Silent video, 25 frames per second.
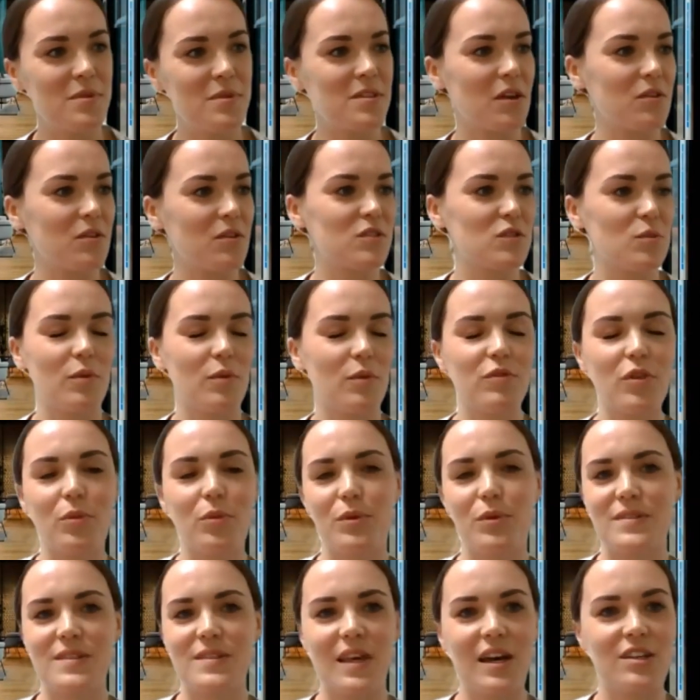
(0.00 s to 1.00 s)
So some of the
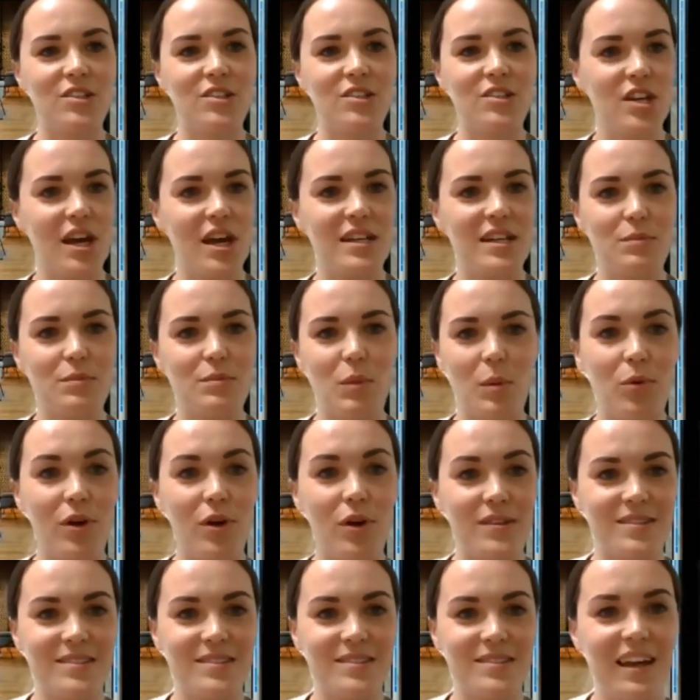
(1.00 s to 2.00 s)
ones that I shared in my
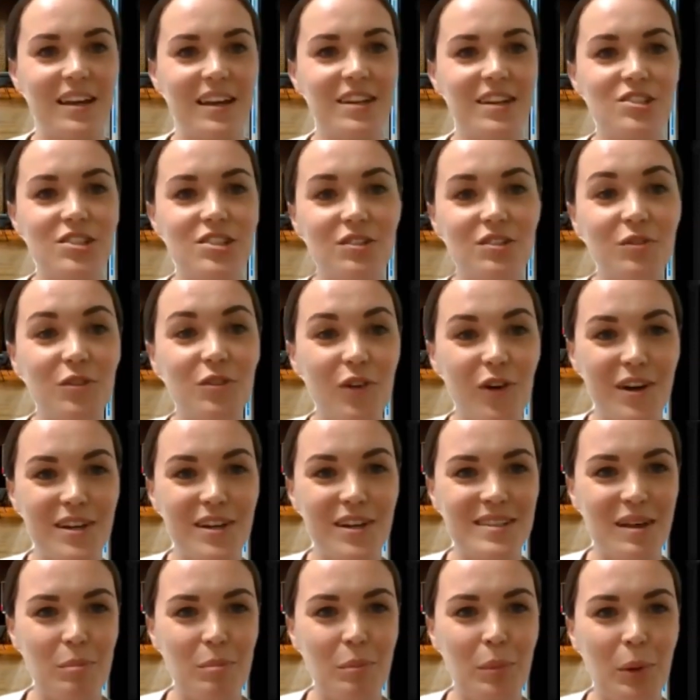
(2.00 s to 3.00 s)
presentation, for
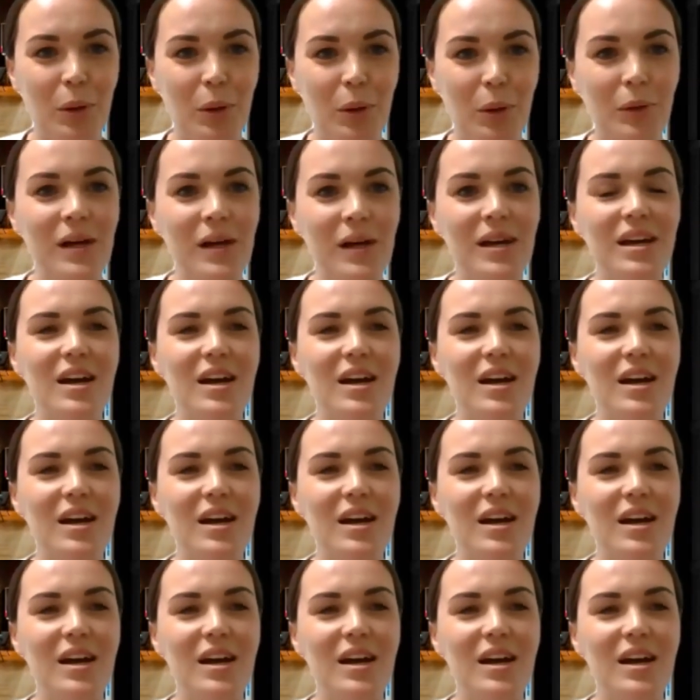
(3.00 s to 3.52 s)
example,